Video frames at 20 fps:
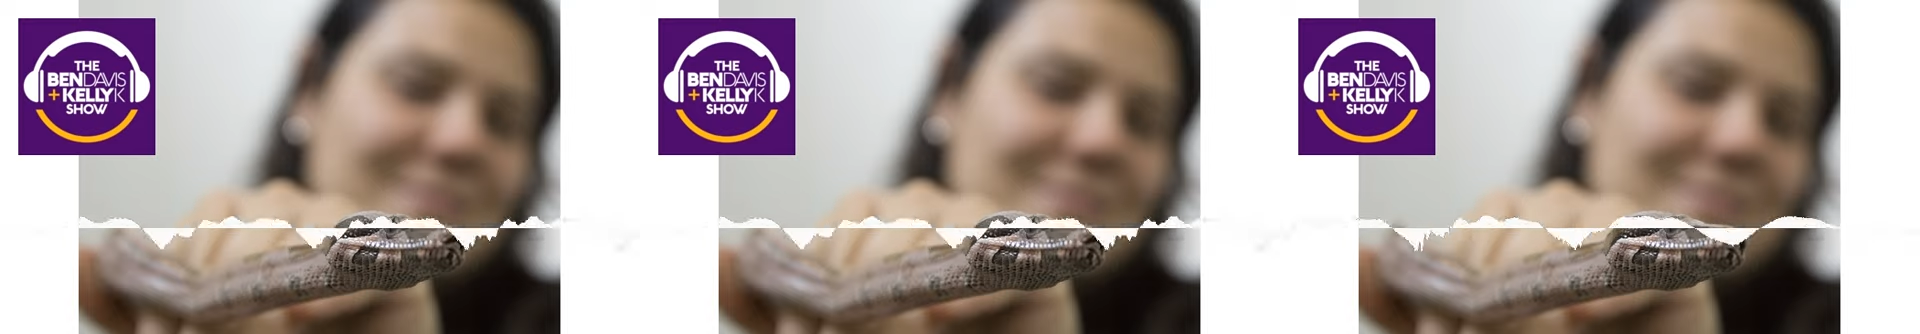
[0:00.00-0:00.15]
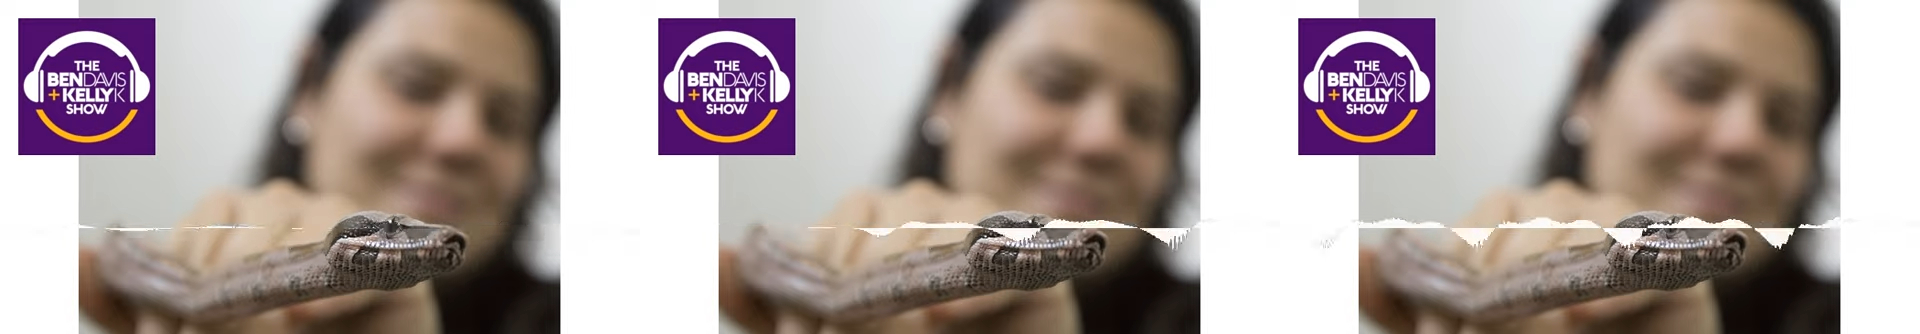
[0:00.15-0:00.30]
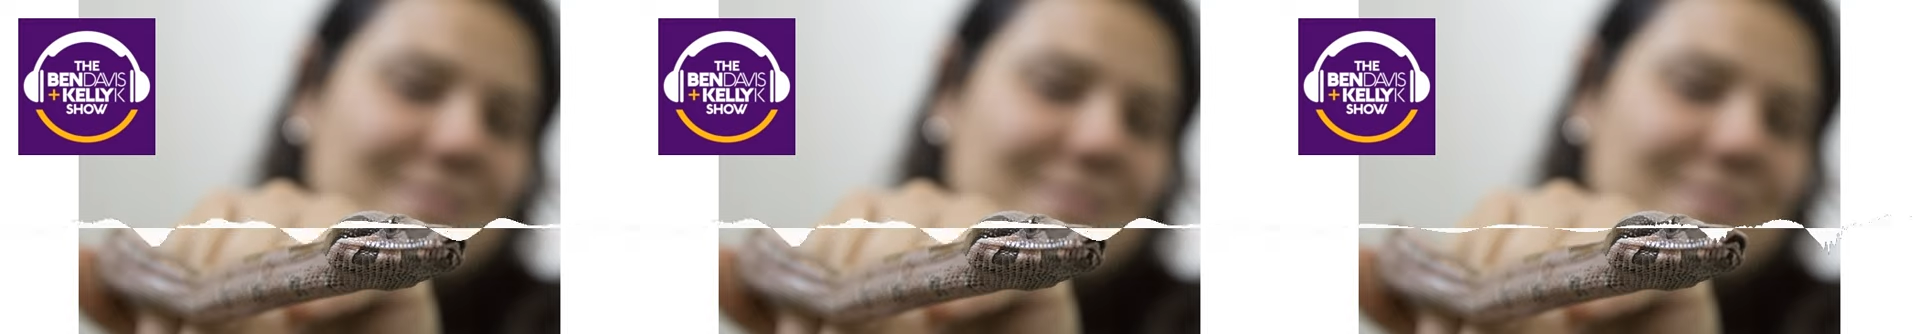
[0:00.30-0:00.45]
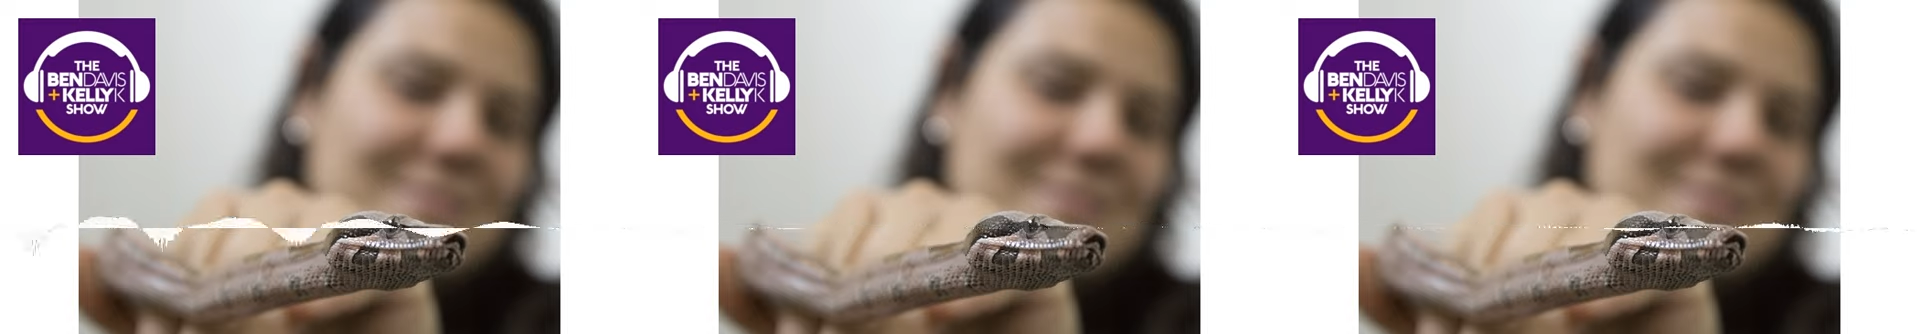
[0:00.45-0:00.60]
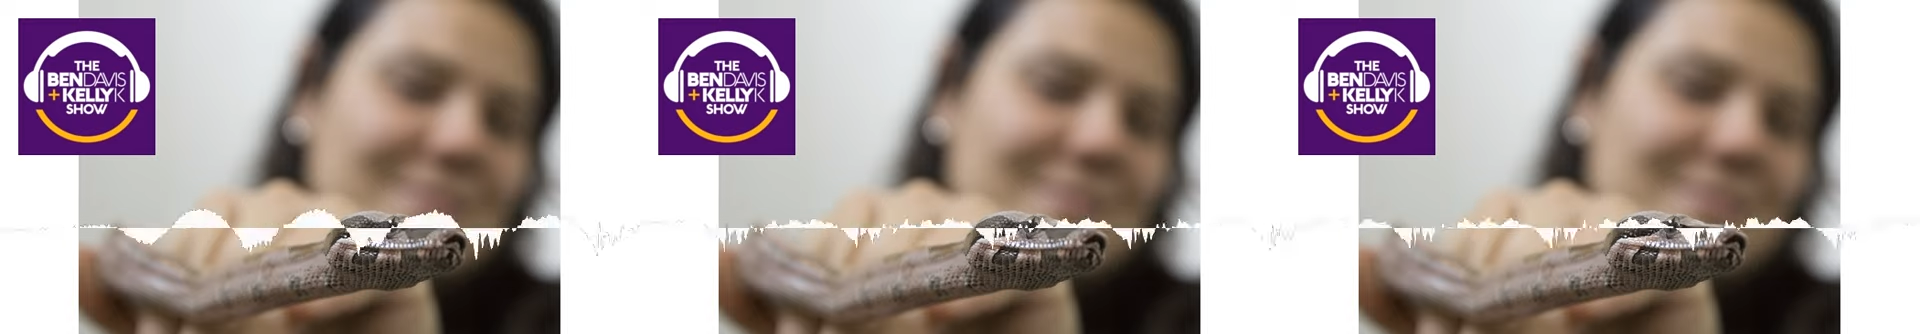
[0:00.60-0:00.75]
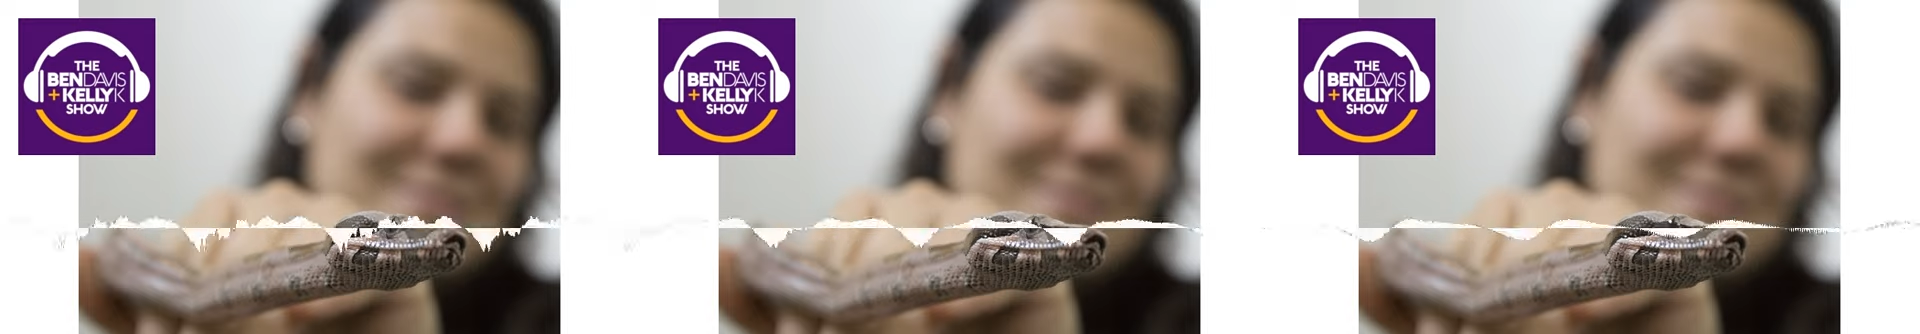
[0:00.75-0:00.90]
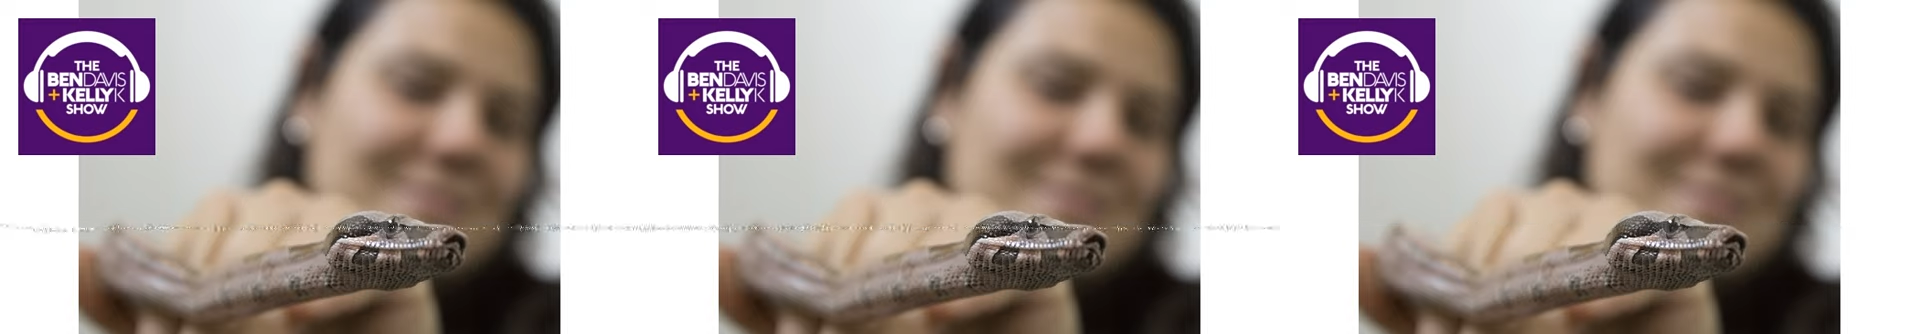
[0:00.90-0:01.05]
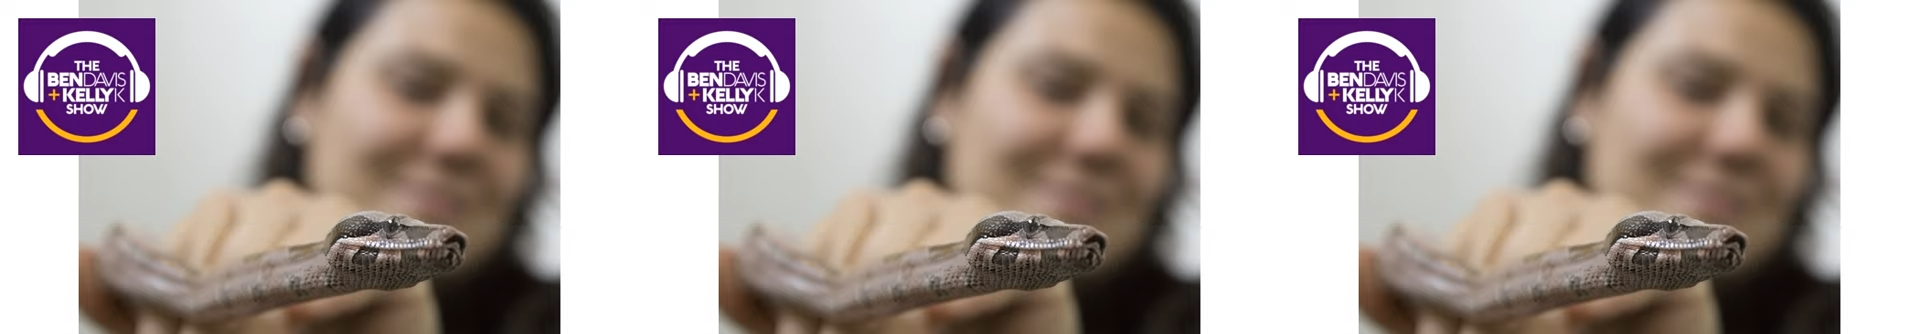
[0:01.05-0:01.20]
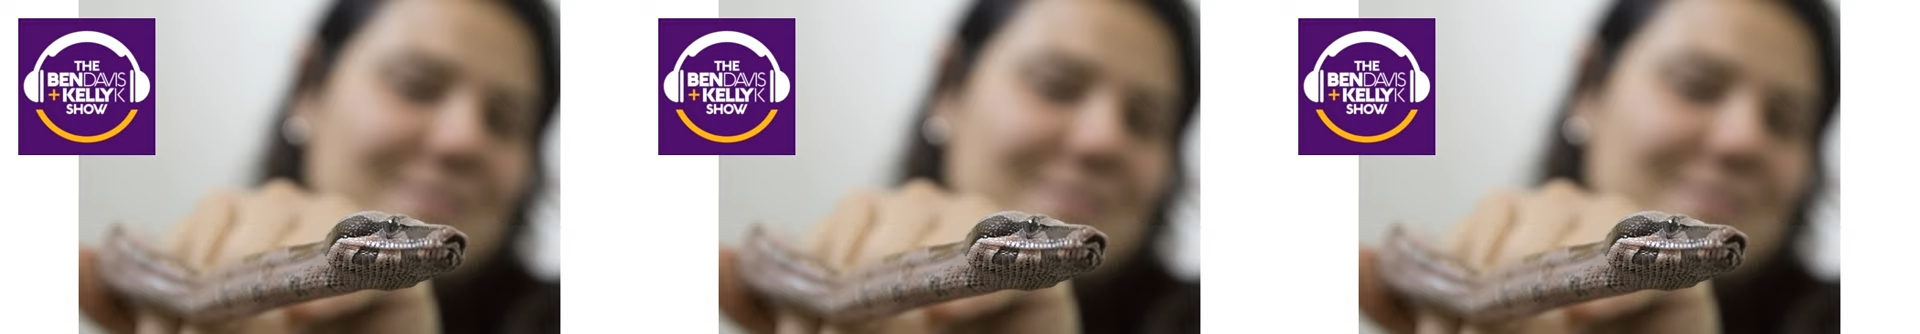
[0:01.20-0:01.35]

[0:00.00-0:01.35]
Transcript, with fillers: with you because